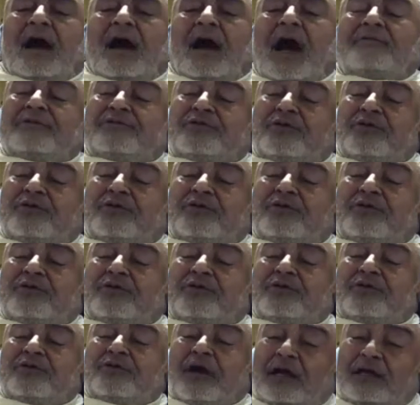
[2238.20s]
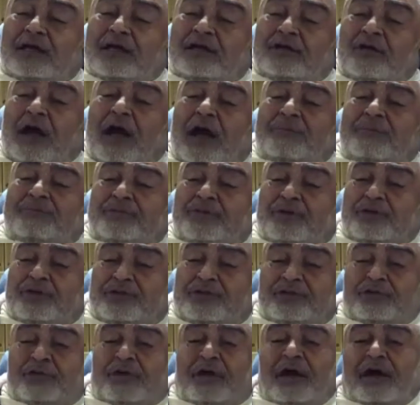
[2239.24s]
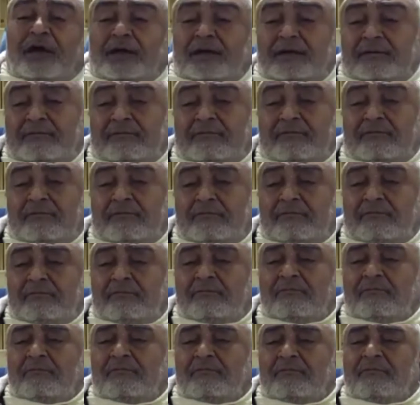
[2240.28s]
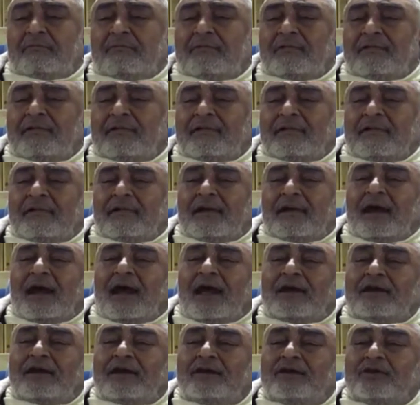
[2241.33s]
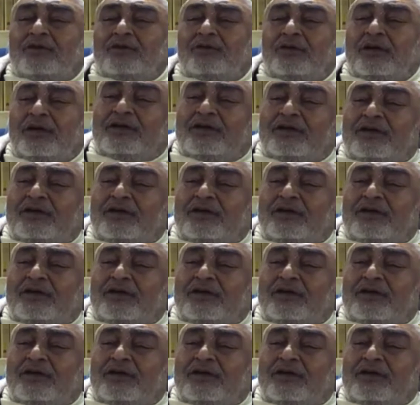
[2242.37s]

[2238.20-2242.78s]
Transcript: Atma Sukha, you have to enjoy and you